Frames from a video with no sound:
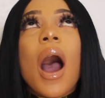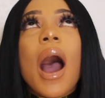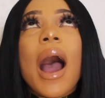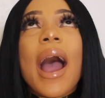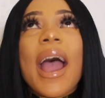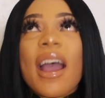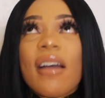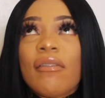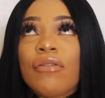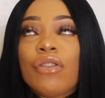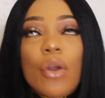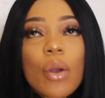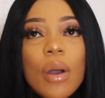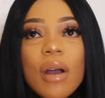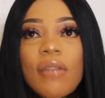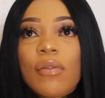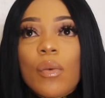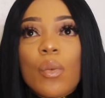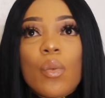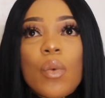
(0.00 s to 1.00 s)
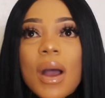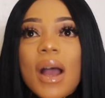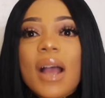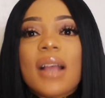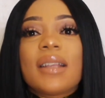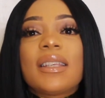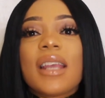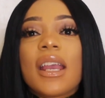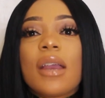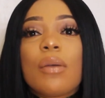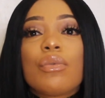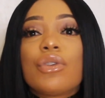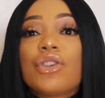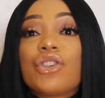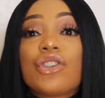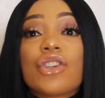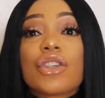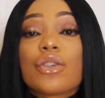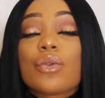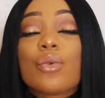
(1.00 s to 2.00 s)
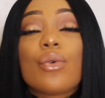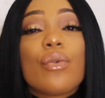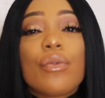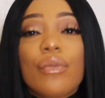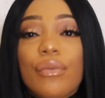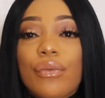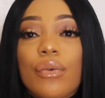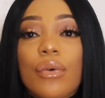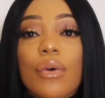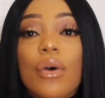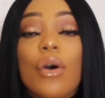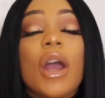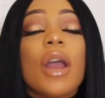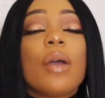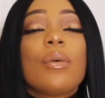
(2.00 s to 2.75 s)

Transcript: I have no other words. It was just awful.